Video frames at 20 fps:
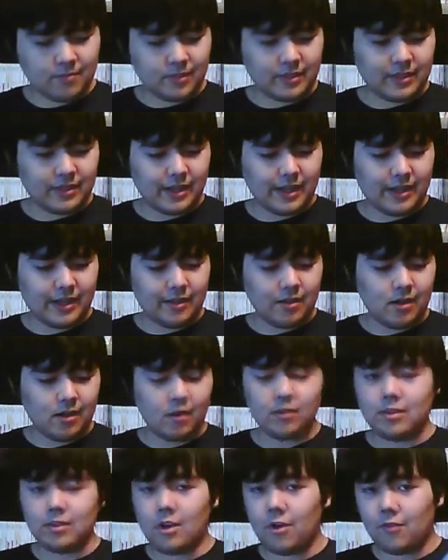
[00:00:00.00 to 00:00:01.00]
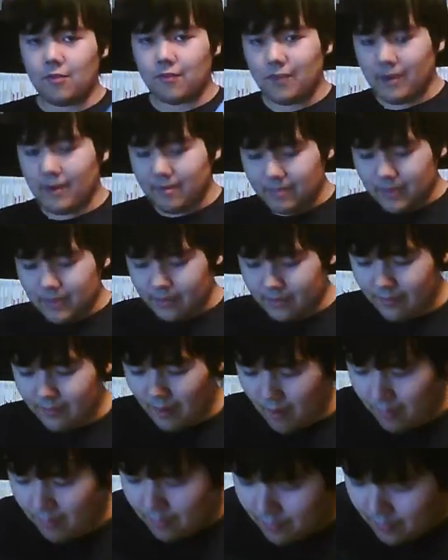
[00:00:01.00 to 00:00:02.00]
is that? Oh, a note from a
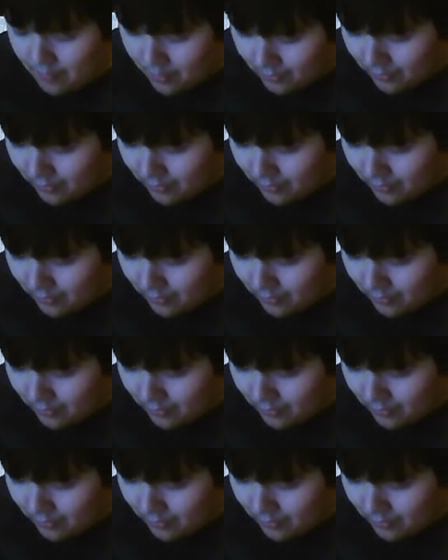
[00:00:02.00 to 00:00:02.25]
Survival Review